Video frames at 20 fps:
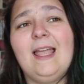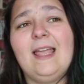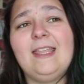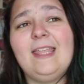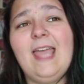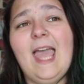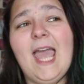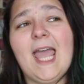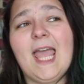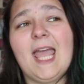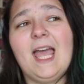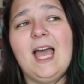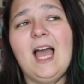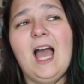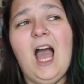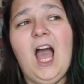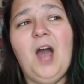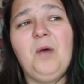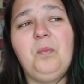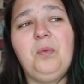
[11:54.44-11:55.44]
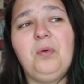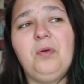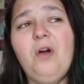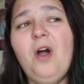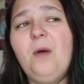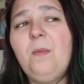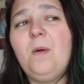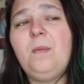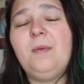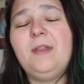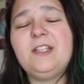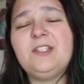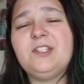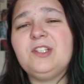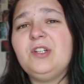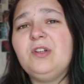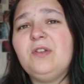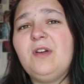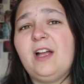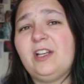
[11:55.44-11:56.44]
Yeah, I'll probably
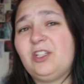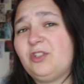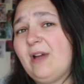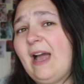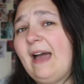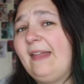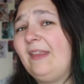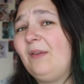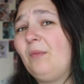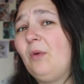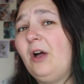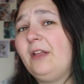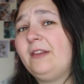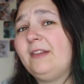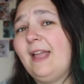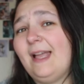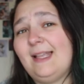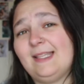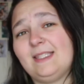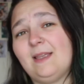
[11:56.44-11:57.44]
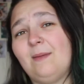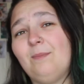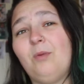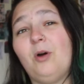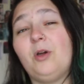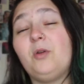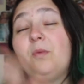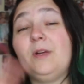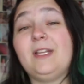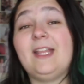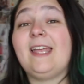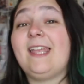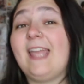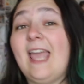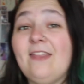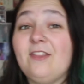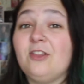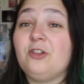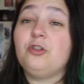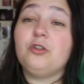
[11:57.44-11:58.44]
do a Drarry one at some point when I
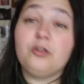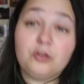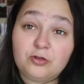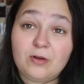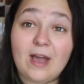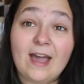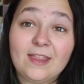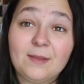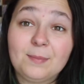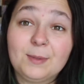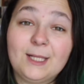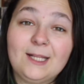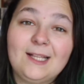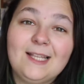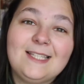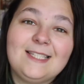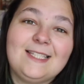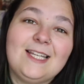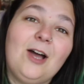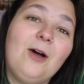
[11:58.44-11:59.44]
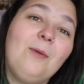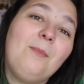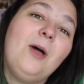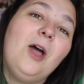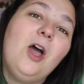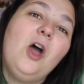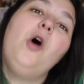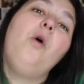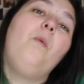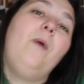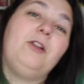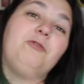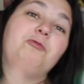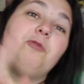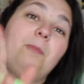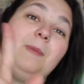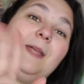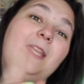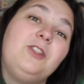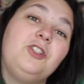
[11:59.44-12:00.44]
get the new Drarry playlist up, which
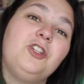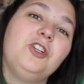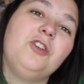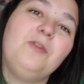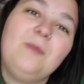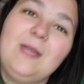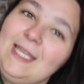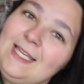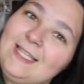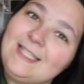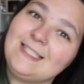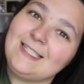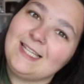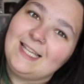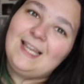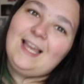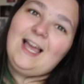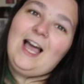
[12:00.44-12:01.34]
will be in 2 weeks,